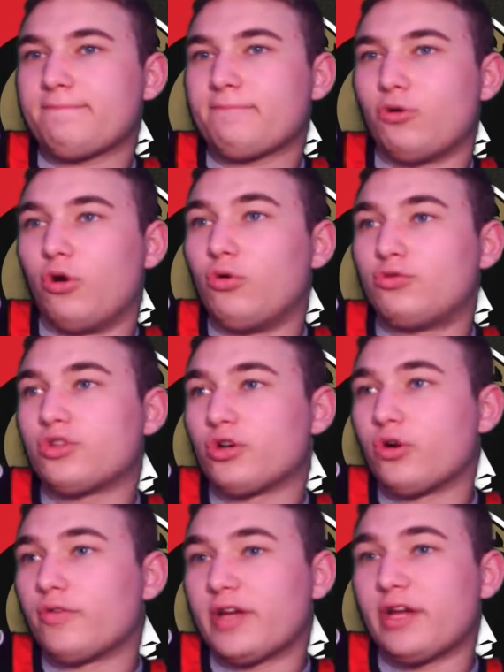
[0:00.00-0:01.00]
Oh,
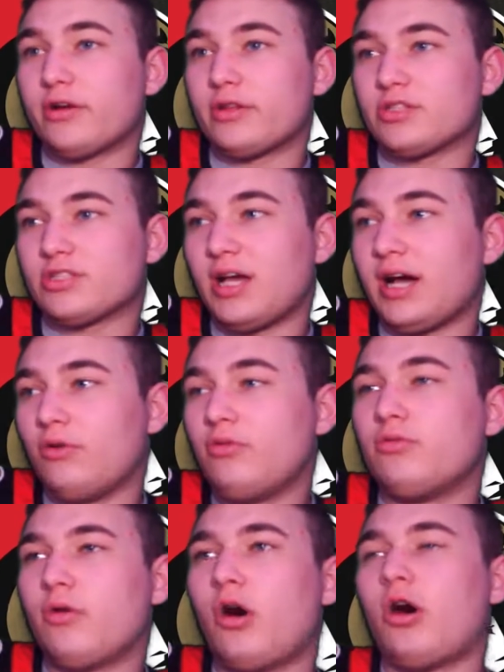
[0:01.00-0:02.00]
turnover here in the slot.
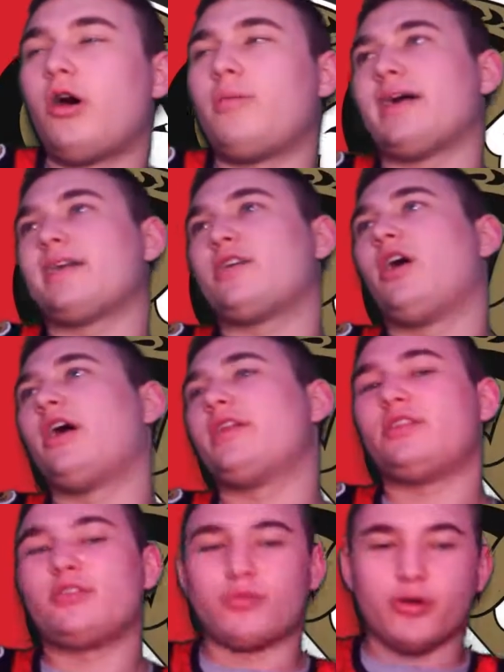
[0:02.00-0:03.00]
Oh my God,
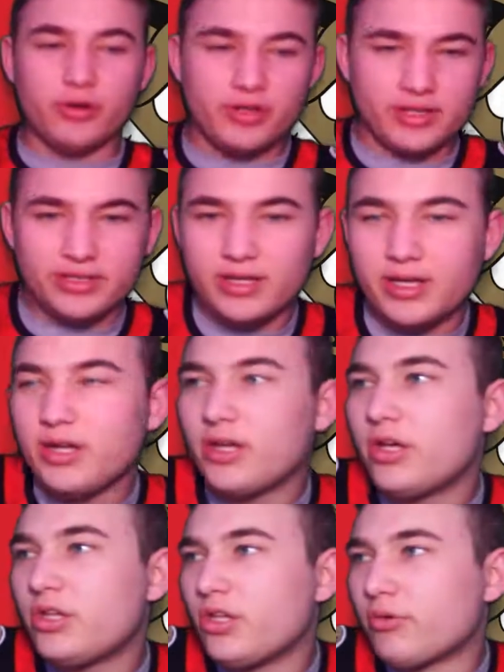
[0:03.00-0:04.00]
and you ruined it.
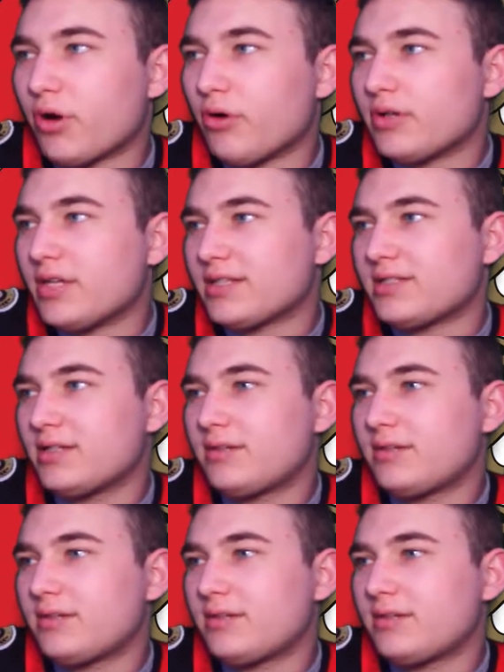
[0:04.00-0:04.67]
You ruined it.